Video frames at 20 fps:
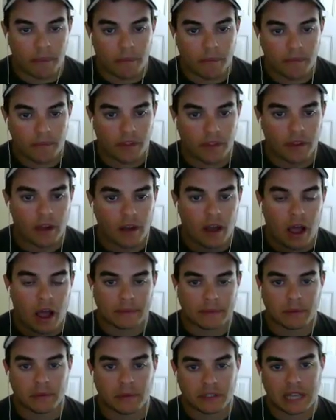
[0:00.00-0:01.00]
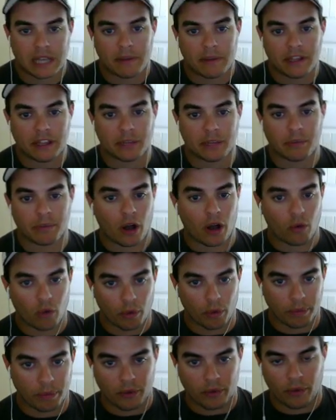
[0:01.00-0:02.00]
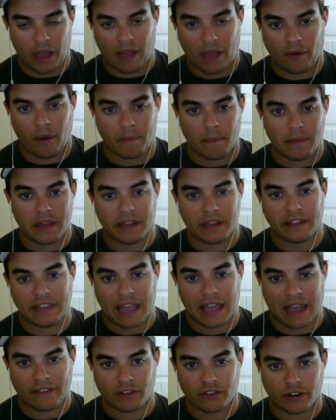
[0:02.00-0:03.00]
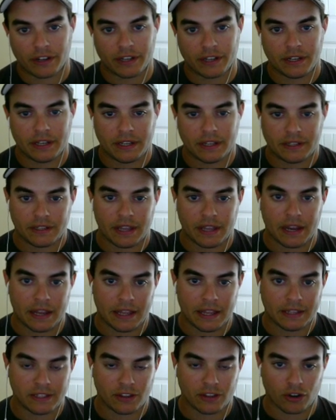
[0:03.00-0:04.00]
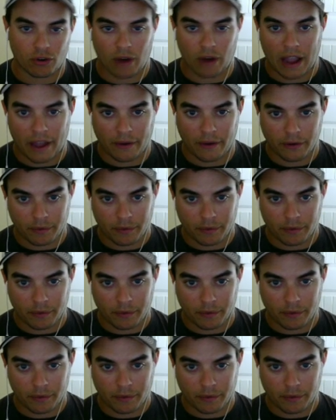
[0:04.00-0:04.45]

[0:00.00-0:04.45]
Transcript: optimal time to hit the ball will be immediately after it hits the ground,